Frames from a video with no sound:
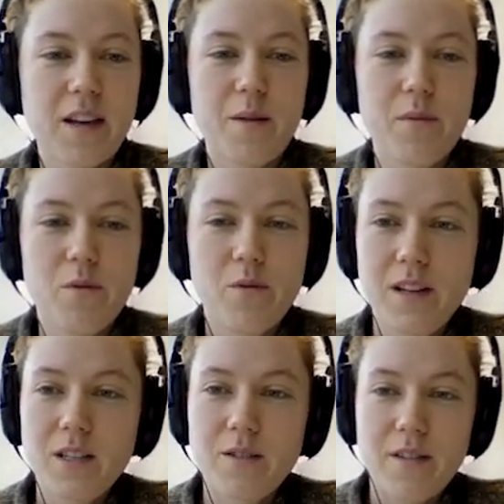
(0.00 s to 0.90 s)
can be
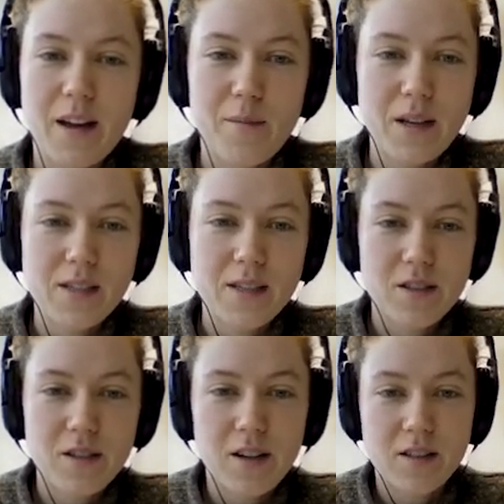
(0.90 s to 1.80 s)
reached via
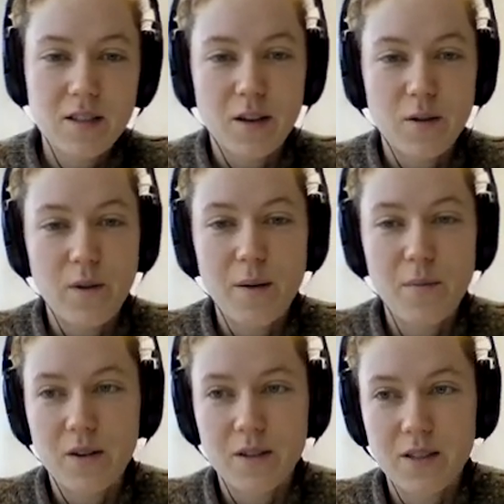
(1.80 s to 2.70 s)
messengers and way
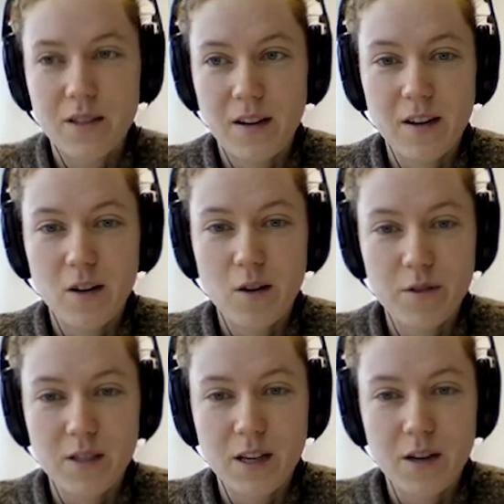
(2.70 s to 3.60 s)
beyond standard
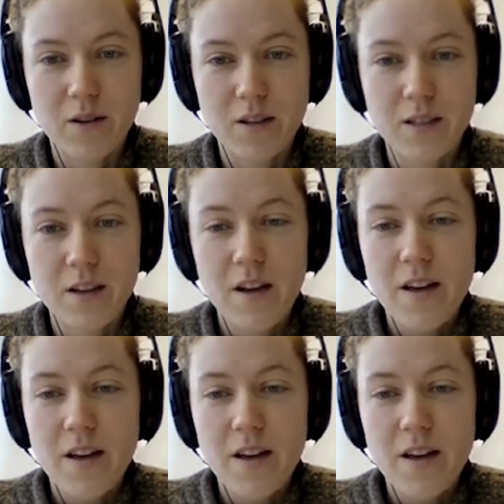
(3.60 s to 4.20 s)
office hours.